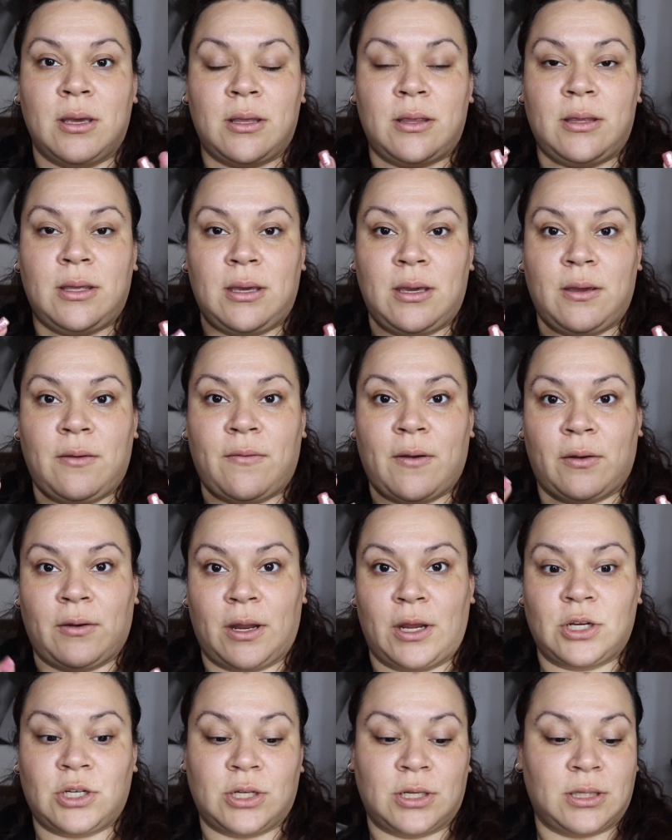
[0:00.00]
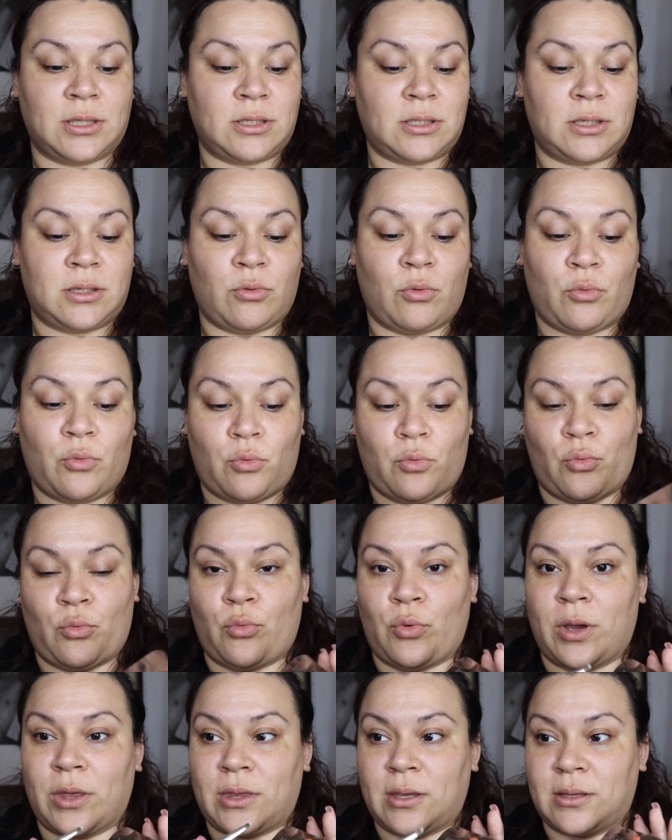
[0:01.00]
the foundations
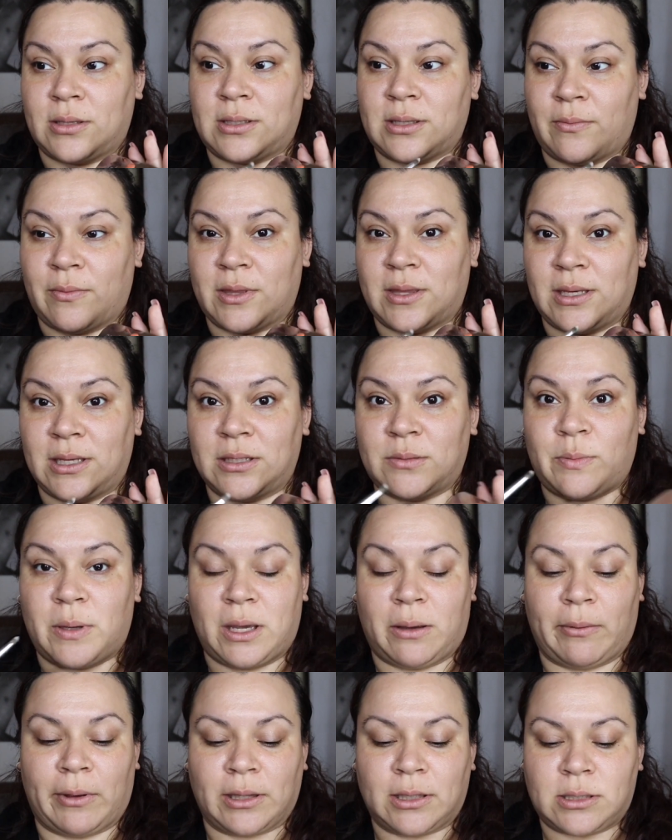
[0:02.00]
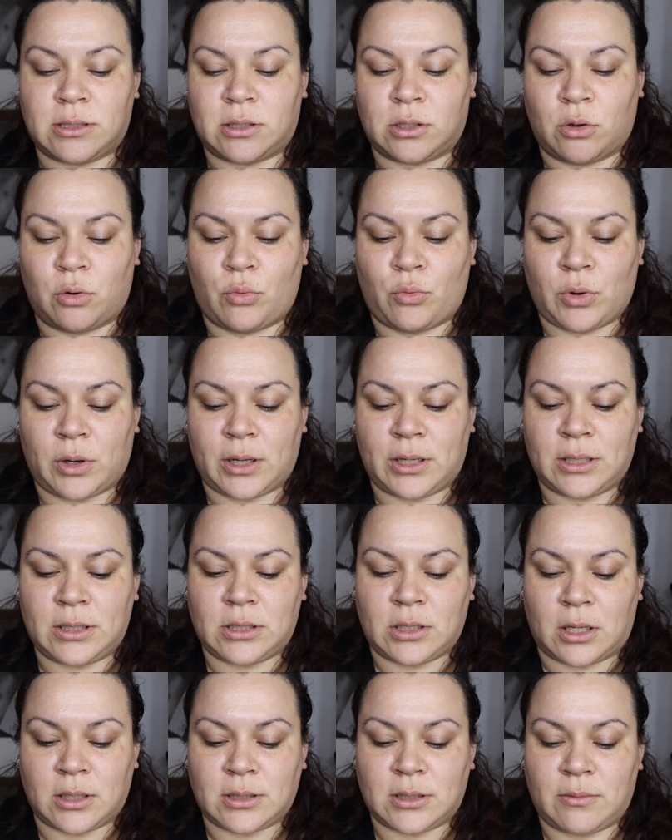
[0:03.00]
with some of these pigments. So we're going to
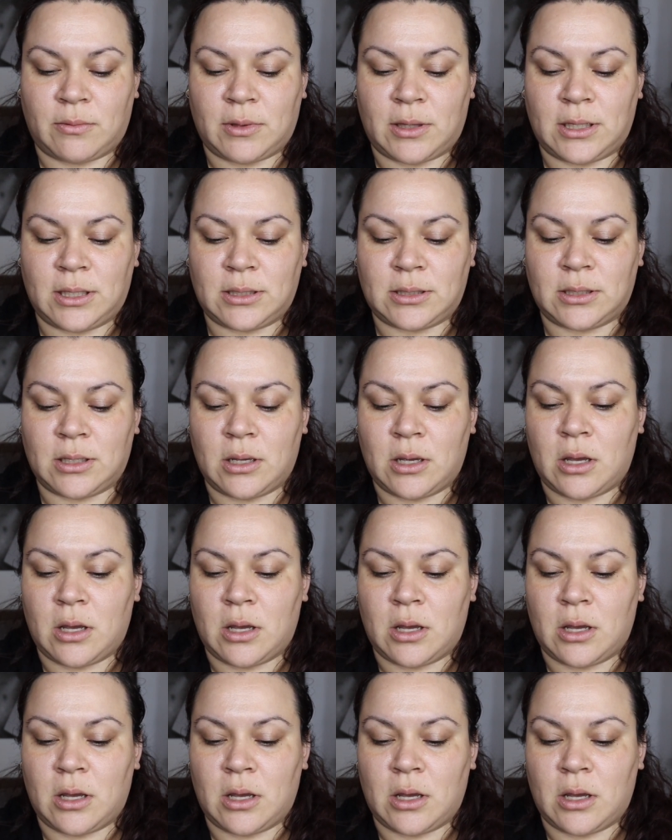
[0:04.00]
dot some of this